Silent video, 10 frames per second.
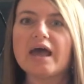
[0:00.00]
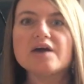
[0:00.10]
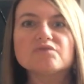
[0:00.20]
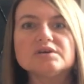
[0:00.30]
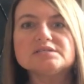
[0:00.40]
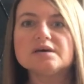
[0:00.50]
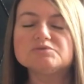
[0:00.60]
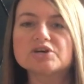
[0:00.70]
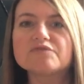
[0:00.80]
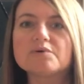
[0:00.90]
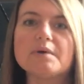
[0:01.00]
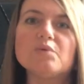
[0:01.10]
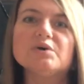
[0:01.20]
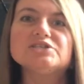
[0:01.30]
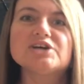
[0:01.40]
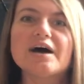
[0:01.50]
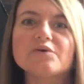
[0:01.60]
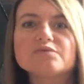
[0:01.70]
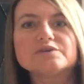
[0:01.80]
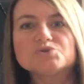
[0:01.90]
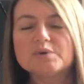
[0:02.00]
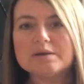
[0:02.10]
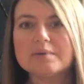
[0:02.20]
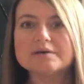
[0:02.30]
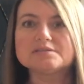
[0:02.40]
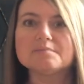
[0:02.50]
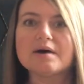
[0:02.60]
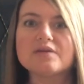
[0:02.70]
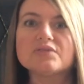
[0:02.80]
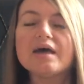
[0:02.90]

every subject for my one child for $20 a month.